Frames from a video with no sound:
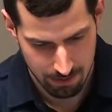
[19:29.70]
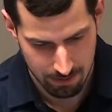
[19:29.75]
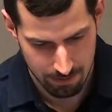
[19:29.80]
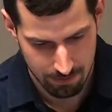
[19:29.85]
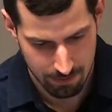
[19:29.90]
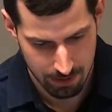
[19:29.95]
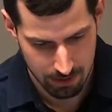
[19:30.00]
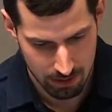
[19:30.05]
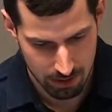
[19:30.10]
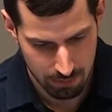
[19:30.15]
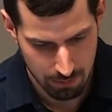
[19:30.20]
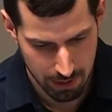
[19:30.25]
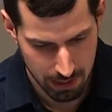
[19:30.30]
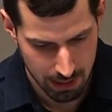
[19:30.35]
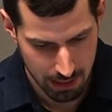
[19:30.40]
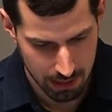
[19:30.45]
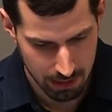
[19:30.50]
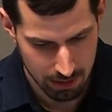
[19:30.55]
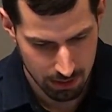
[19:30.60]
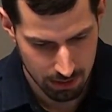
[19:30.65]
Refresh the
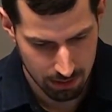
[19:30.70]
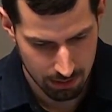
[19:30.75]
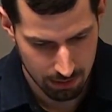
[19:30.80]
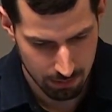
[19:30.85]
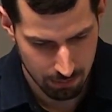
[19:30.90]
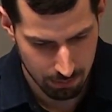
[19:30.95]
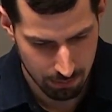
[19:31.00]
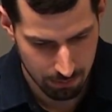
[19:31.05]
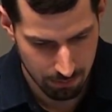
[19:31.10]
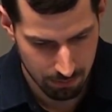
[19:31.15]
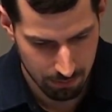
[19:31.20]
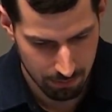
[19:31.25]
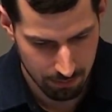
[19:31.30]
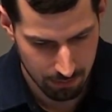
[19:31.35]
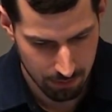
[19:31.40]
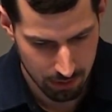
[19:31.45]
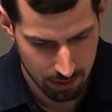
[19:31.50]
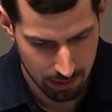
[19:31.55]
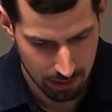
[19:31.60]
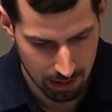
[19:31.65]
page.
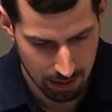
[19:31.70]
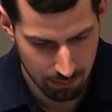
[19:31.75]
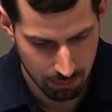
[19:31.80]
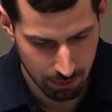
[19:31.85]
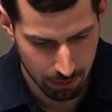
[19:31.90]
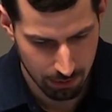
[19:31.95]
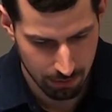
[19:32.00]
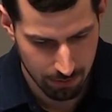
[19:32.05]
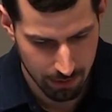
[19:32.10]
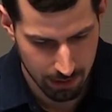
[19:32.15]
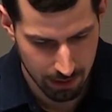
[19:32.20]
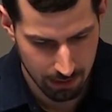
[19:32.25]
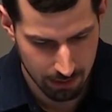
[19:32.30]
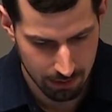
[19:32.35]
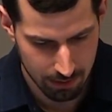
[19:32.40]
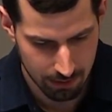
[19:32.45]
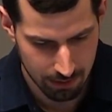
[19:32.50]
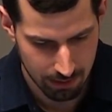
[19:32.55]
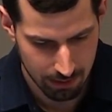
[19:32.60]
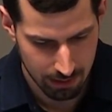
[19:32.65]
So I had a
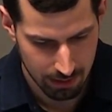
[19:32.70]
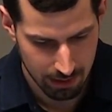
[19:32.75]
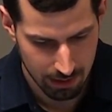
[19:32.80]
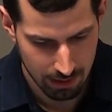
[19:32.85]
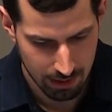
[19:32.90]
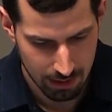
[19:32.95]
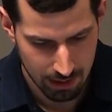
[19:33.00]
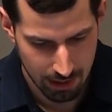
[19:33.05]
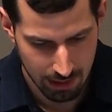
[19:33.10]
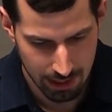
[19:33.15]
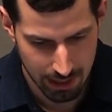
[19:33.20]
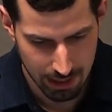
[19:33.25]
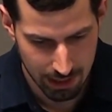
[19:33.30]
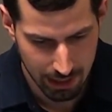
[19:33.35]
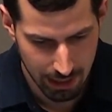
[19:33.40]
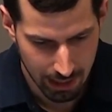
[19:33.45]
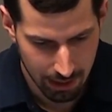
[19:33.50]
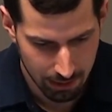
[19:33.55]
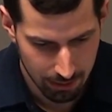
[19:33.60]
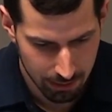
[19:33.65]
profile, got a
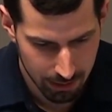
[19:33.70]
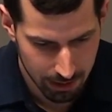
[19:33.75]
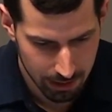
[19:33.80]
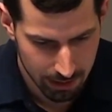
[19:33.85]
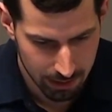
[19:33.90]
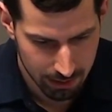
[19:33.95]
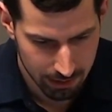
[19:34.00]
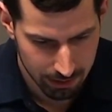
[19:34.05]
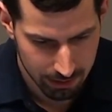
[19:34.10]
gallery.